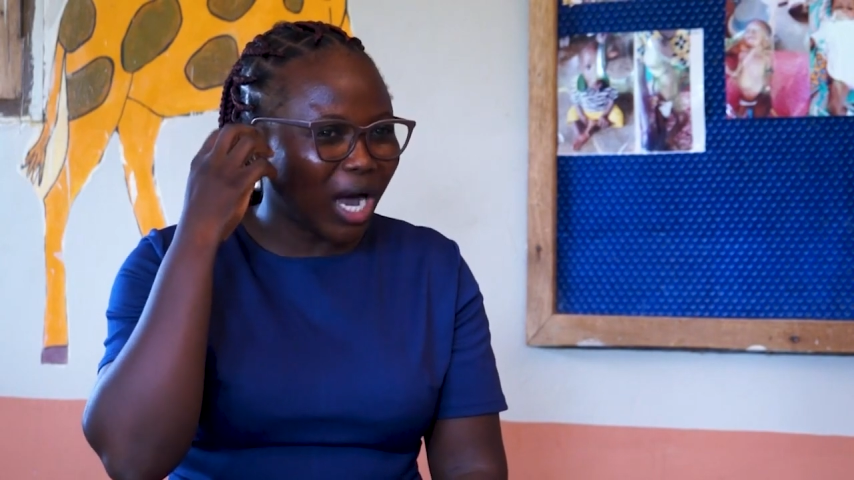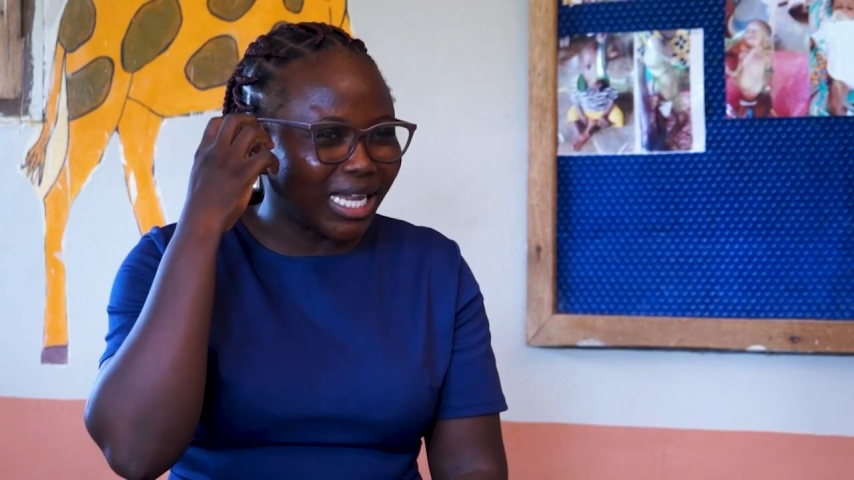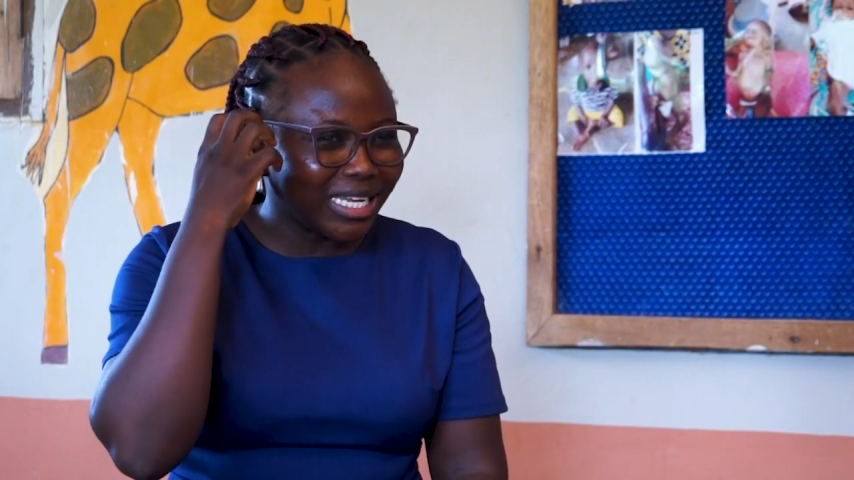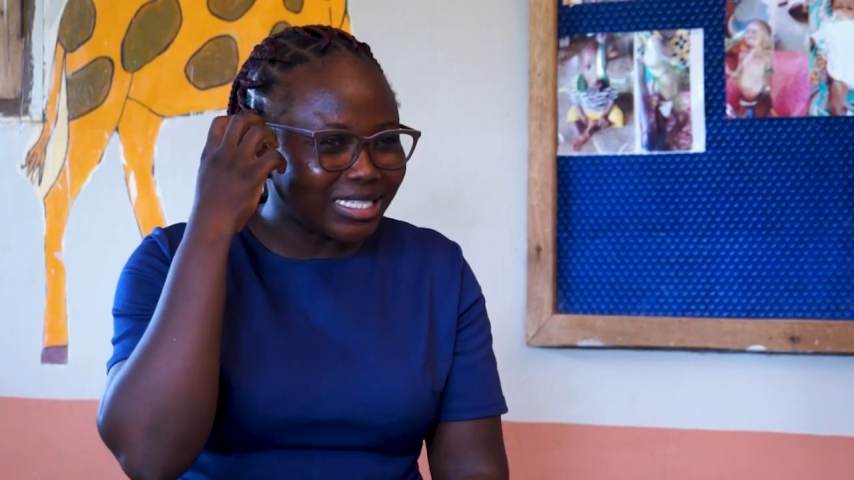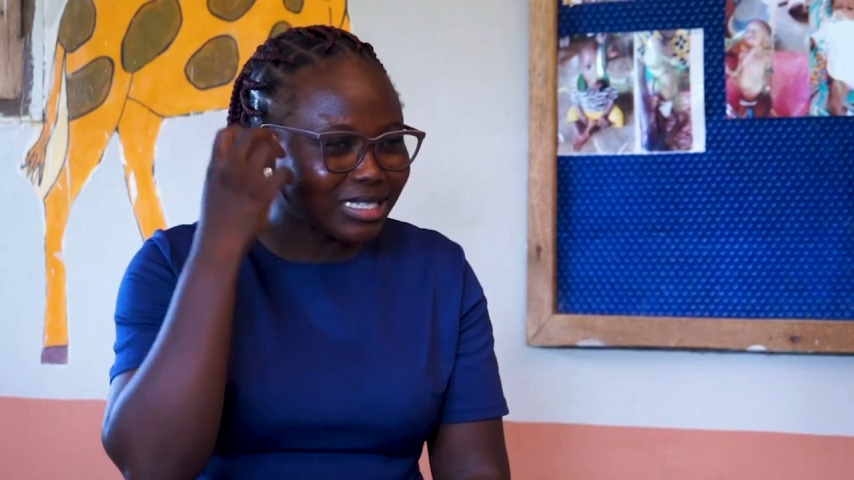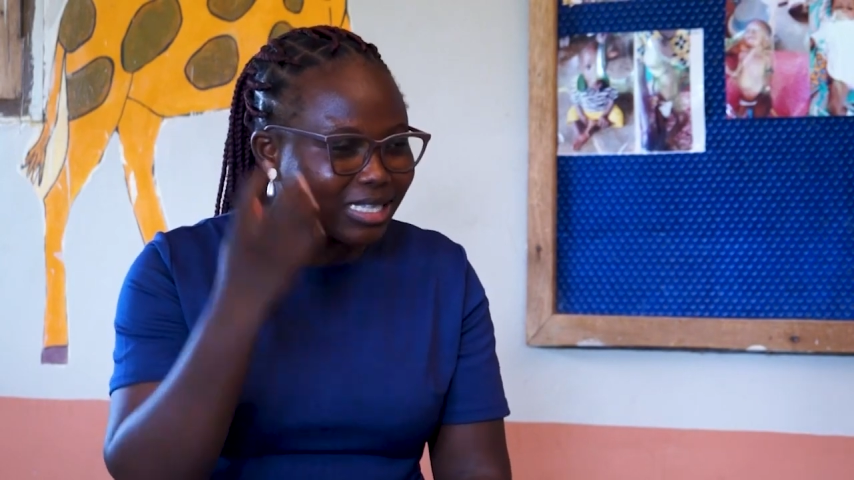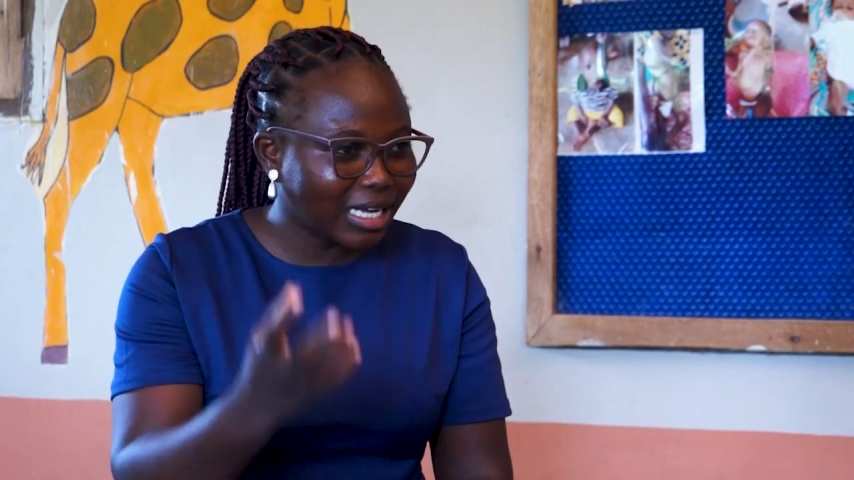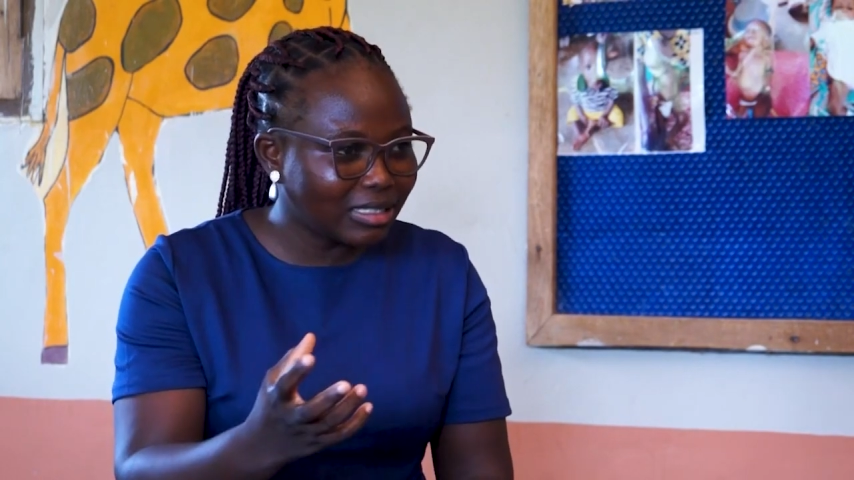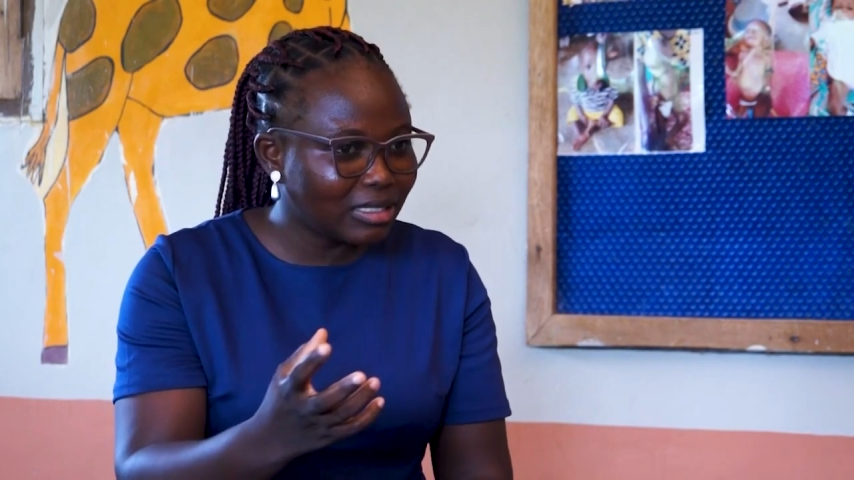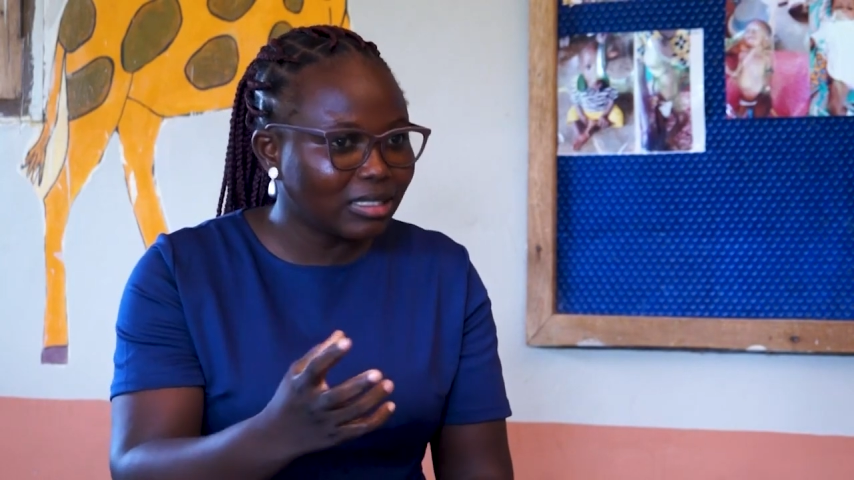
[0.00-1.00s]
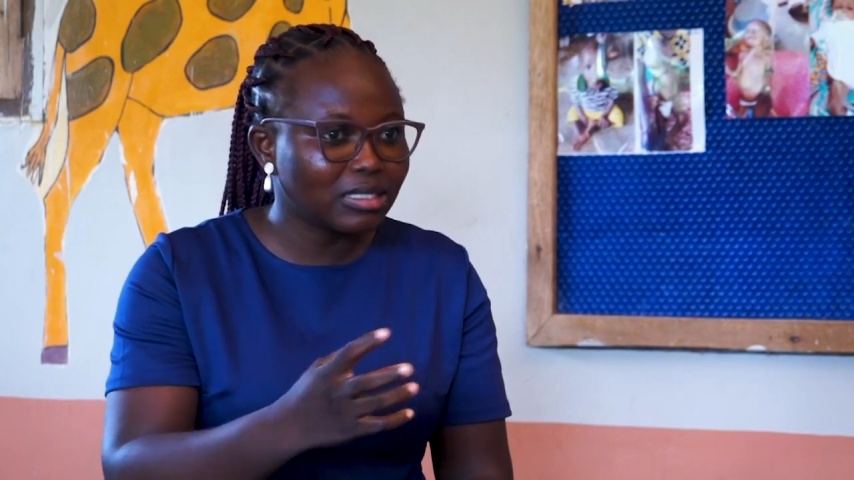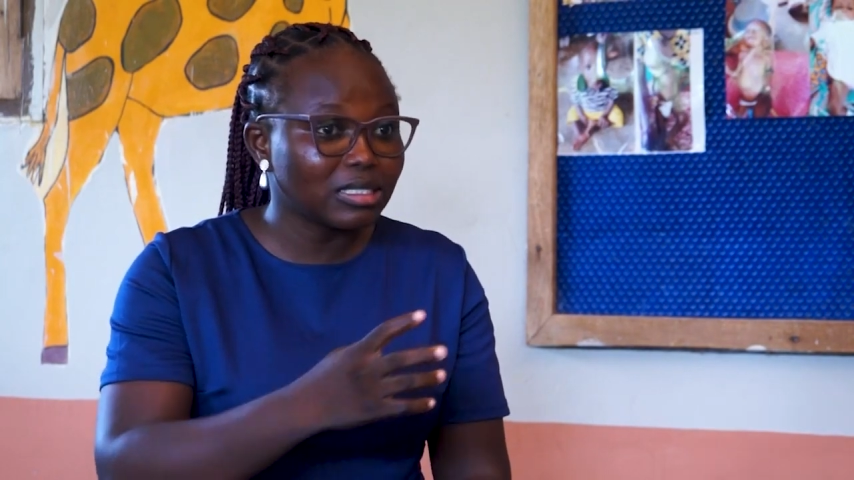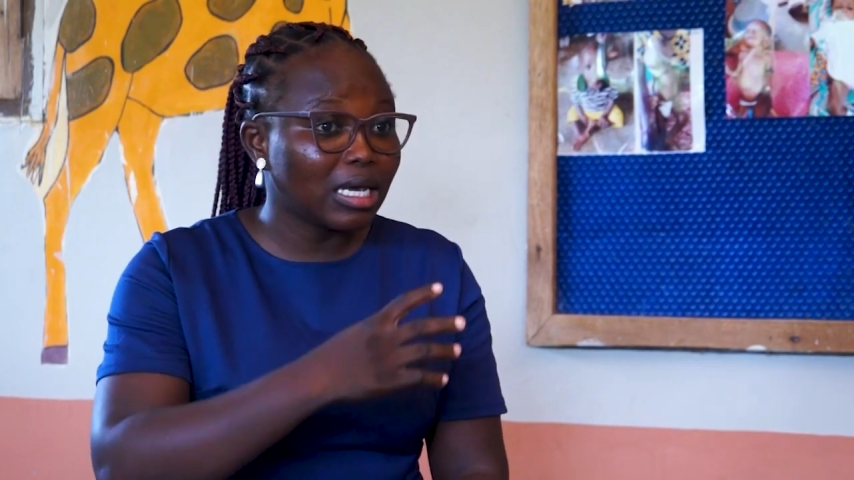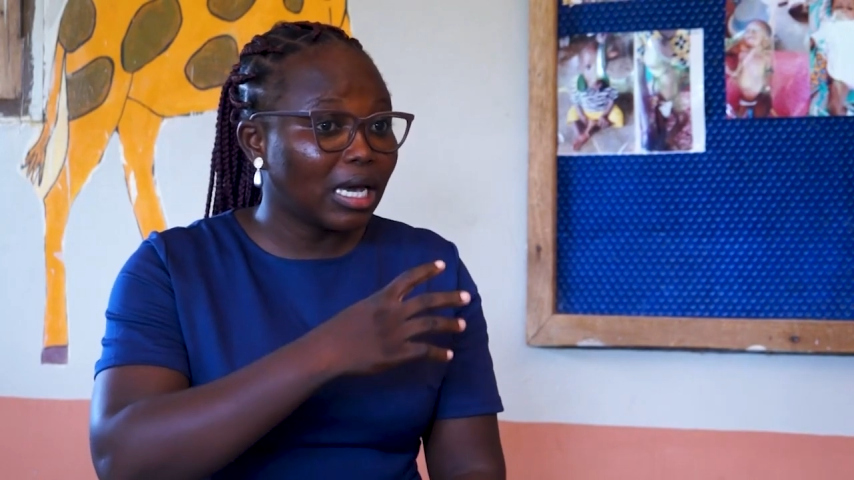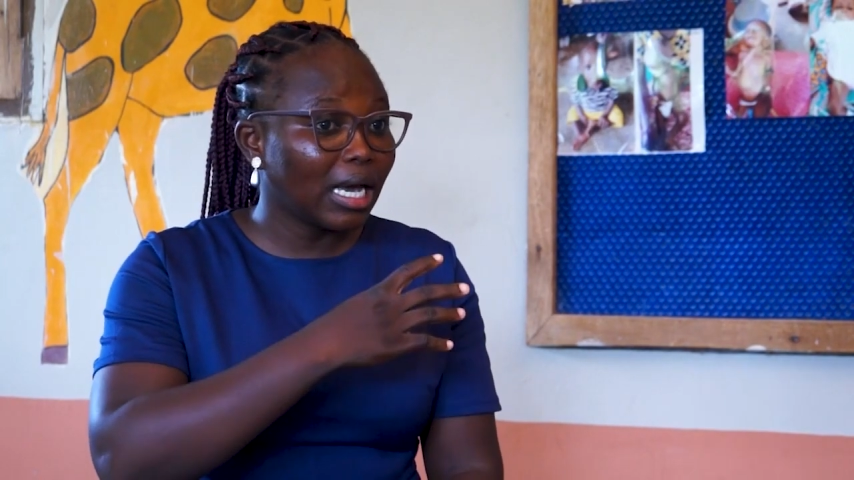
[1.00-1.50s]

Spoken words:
understand things